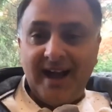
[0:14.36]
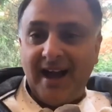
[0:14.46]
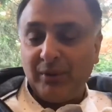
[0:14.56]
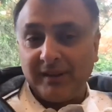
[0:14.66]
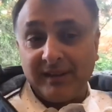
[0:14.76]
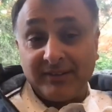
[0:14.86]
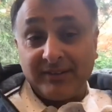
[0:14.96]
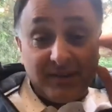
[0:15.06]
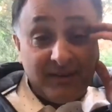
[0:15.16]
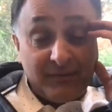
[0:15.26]
Well,
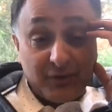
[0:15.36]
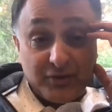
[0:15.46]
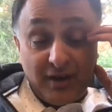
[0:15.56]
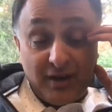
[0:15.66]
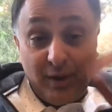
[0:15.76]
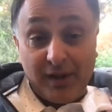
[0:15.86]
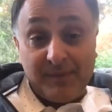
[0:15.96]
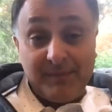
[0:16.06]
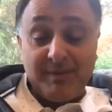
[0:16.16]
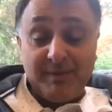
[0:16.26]
listen, first off, welcome
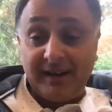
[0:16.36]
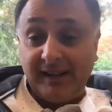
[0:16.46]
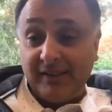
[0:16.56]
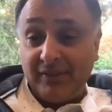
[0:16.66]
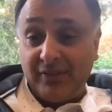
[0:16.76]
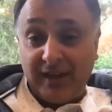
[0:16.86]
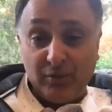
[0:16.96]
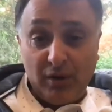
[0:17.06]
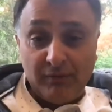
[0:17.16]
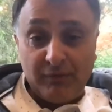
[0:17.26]
everybody. Thank
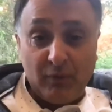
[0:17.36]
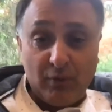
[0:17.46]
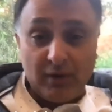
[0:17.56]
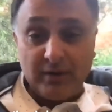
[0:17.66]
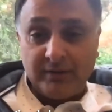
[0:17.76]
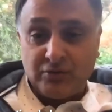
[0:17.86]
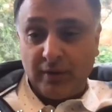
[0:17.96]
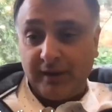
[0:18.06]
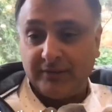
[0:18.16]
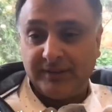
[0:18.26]
you all for
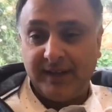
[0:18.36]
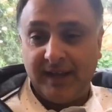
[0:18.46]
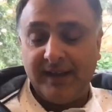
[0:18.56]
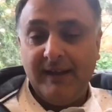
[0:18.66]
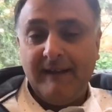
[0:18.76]
joining us today.